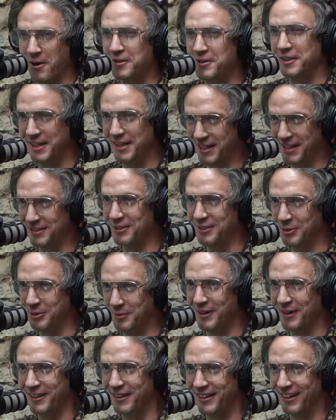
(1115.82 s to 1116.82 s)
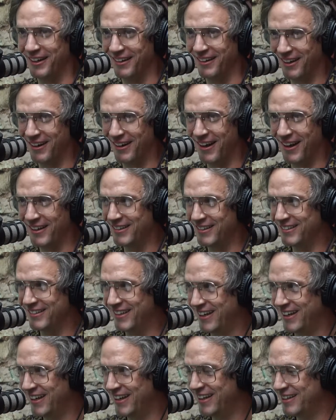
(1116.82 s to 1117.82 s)
get a little bit here, all right?
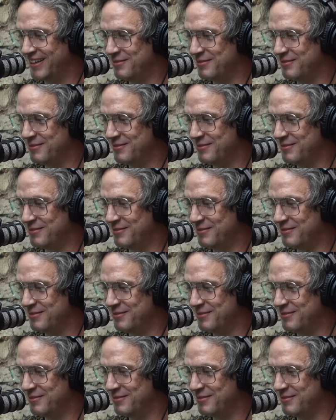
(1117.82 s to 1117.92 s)
But